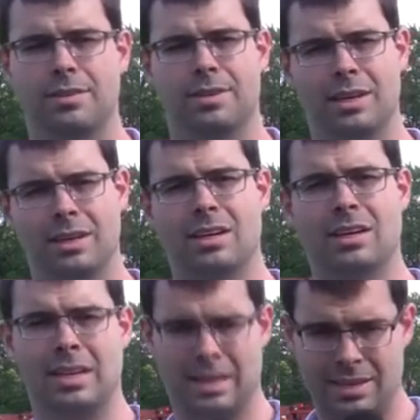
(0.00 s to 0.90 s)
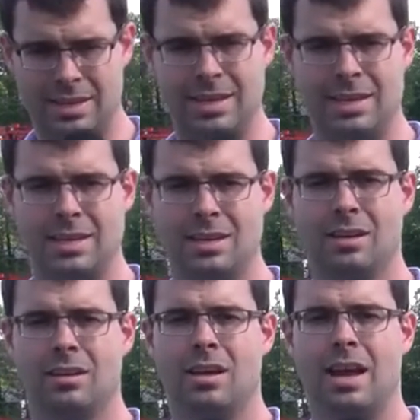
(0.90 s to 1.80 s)
that he
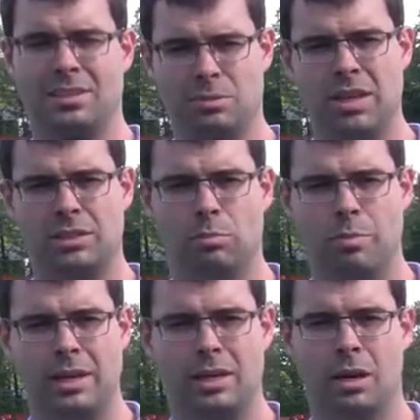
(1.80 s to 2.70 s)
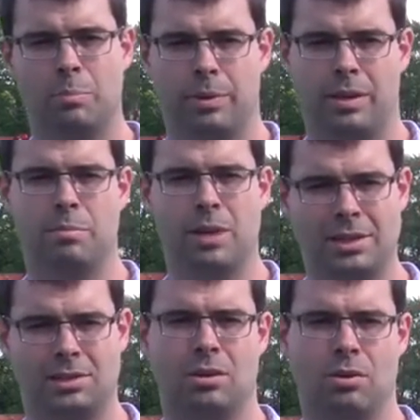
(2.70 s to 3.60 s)
has the mental makeup and the
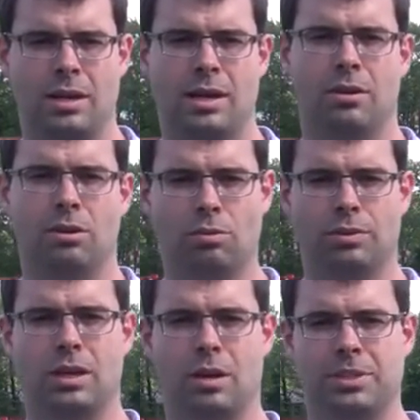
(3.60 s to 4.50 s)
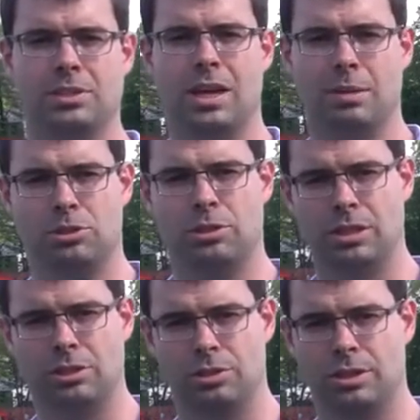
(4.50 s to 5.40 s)
mindset right now to overcome this hamstring
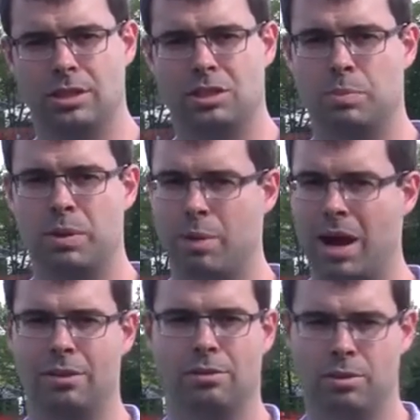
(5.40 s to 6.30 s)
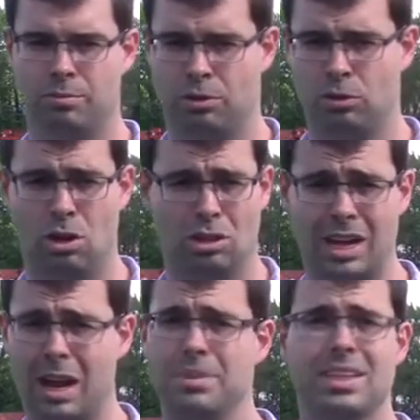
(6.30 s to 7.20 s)
injury that's been bothering him for a long
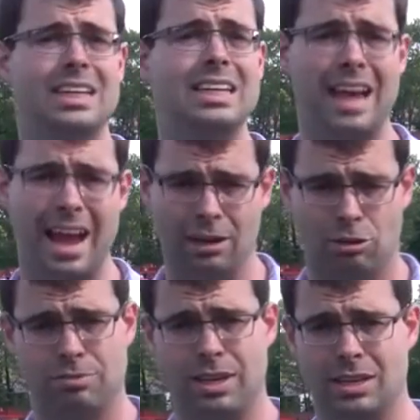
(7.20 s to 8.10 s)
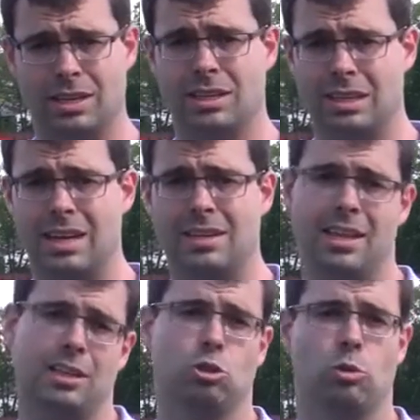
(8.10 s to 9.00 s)
time and that he aggravated again in
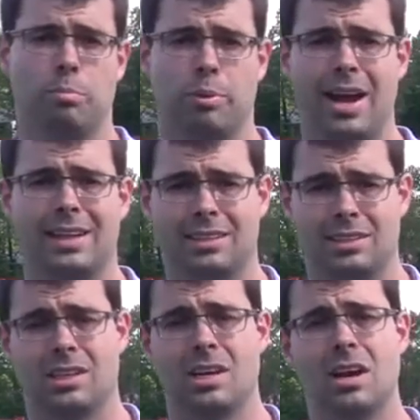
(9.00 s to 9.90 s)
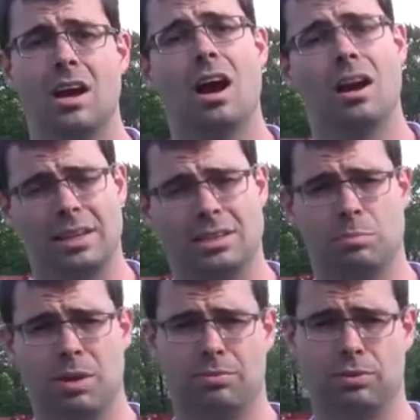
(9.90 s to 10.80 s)
that joint practice against the
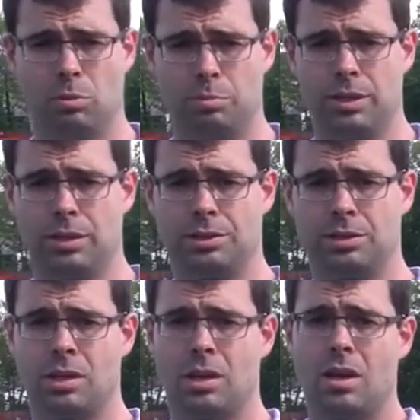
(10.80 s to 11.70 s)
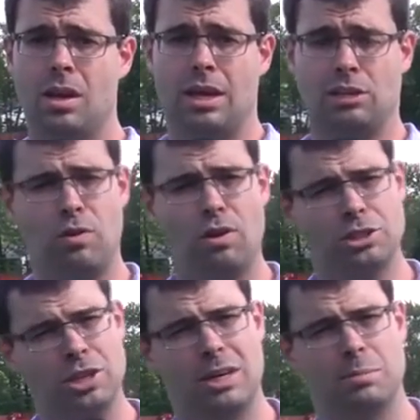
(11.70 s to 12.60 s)
Buffalo Bills. As far
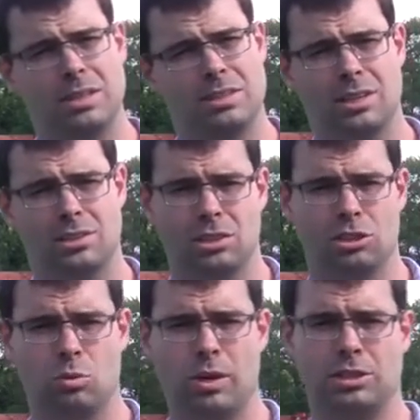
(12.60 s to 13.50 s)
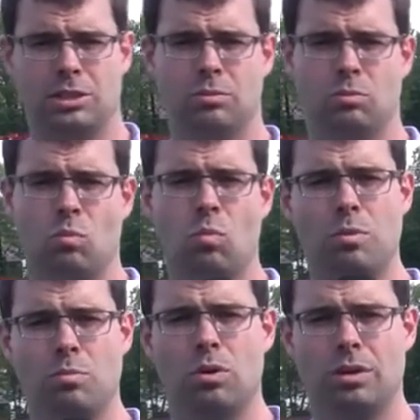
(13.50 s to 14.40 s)
as Johnny Manziel's situation,
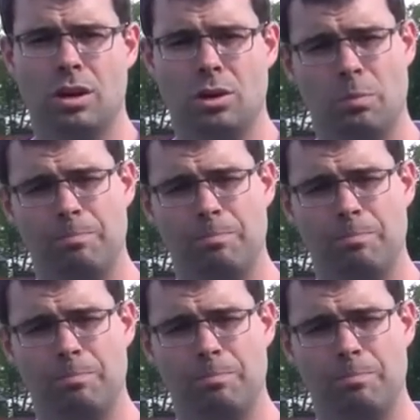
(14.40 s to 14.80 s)
one more note.